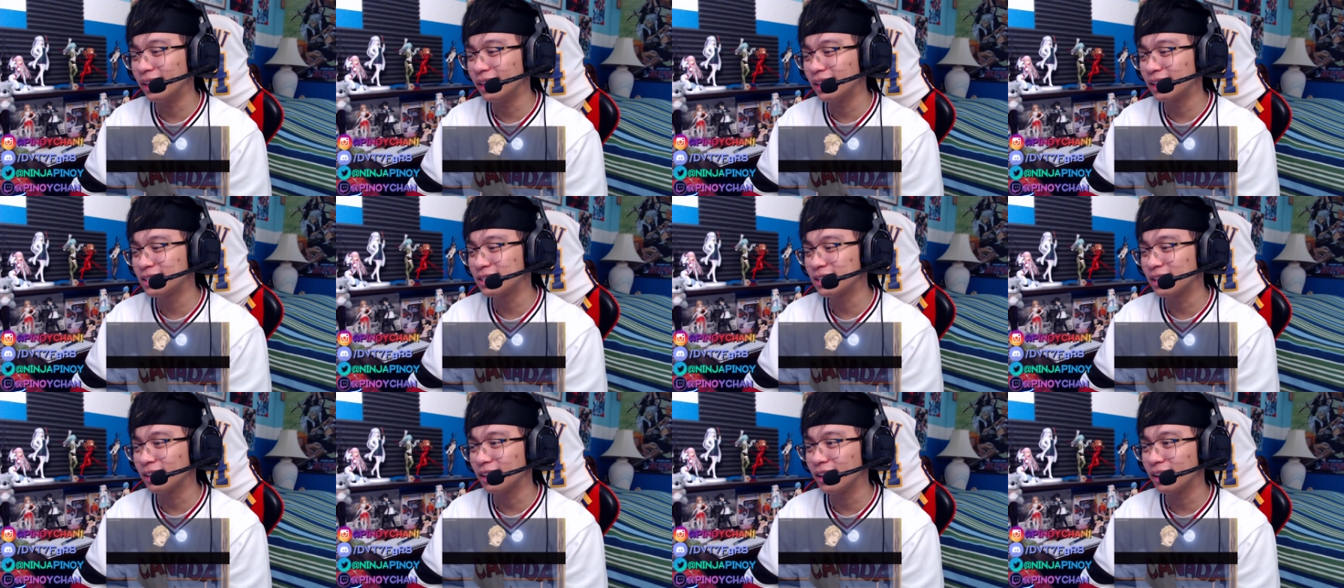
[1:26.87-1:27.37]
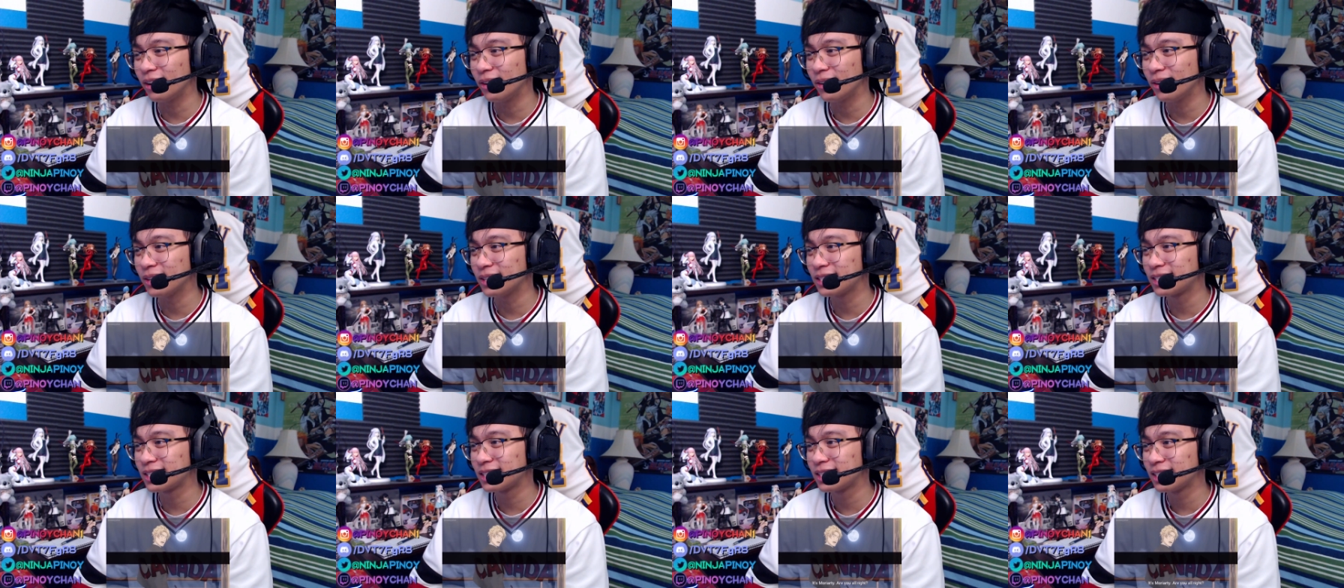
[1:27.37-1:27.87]
That's
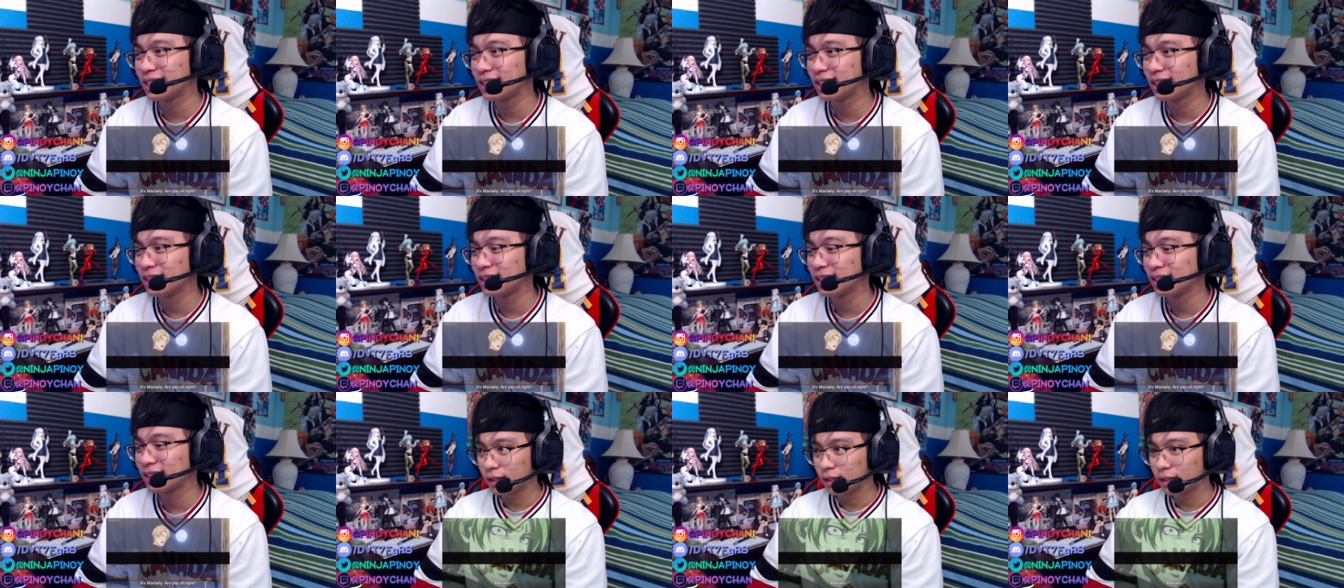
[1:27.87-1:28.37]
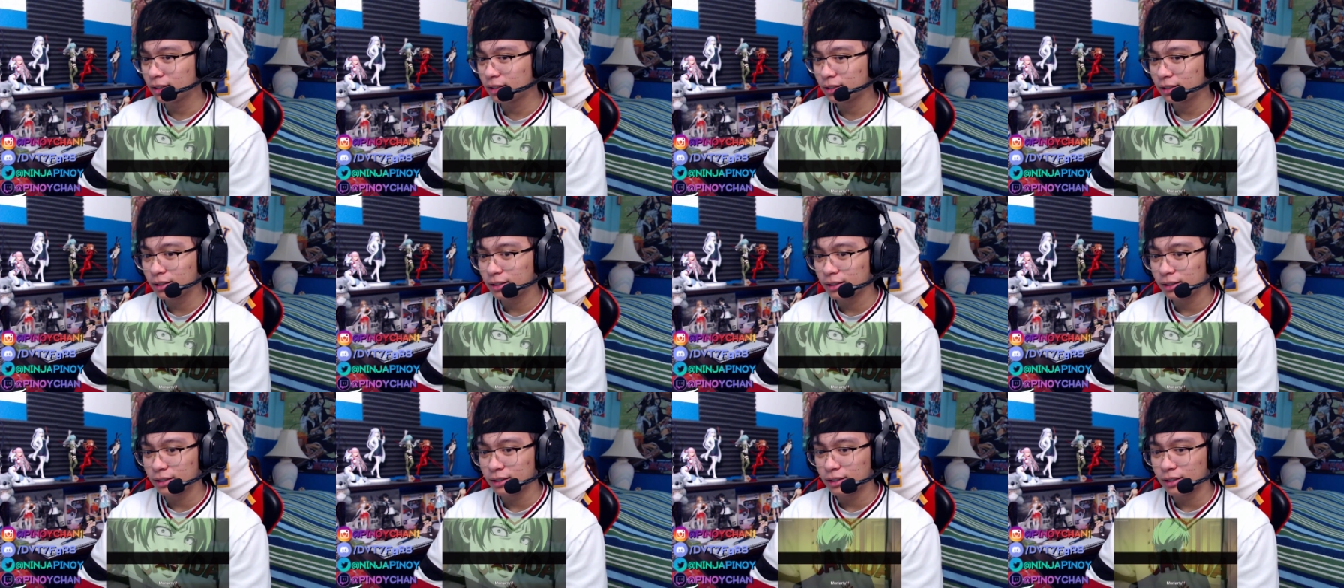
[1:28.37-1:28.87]
hilarious.
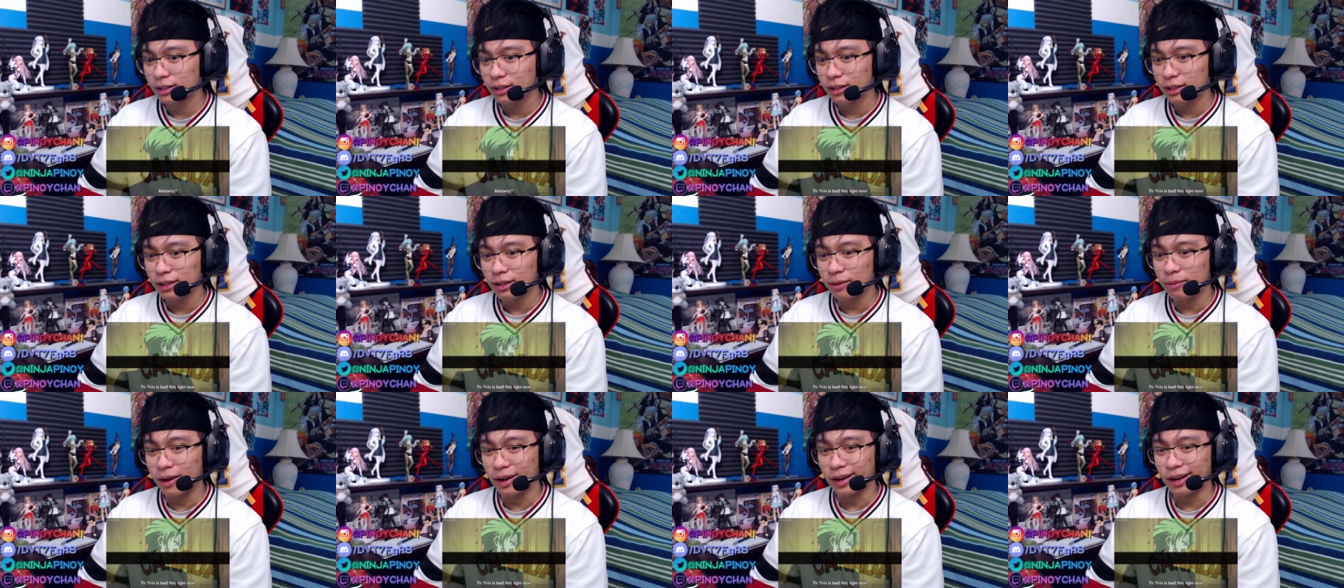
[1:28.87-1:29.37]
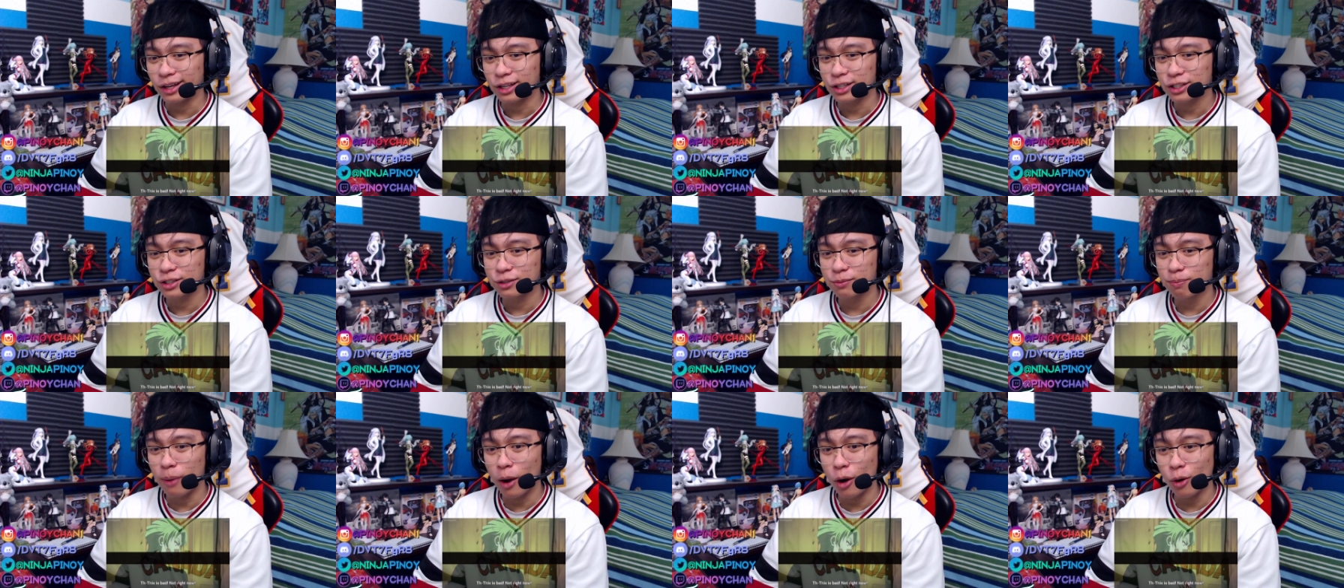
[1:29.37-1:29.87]
He's about to
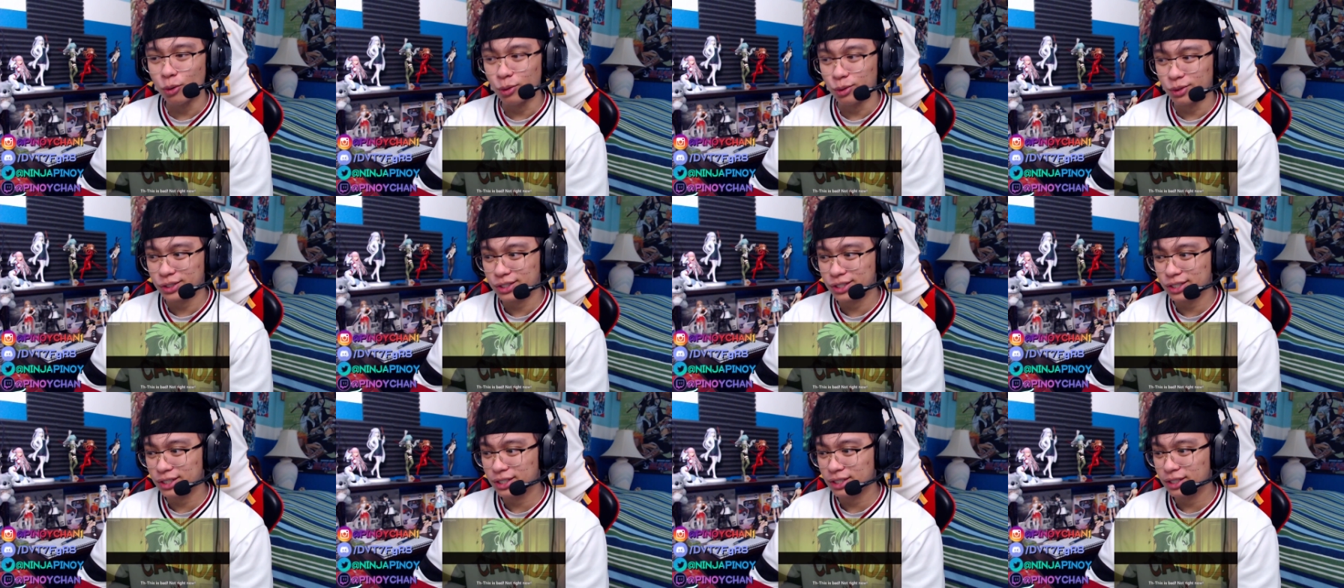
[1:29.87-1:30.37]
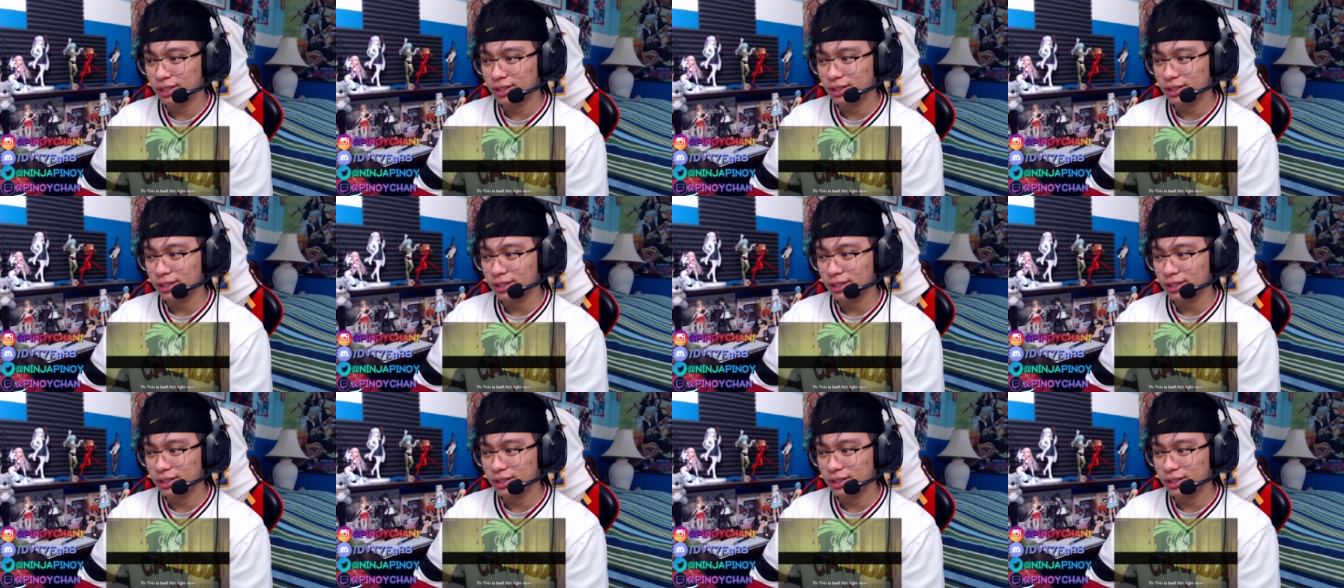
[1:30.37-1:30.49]
exposed.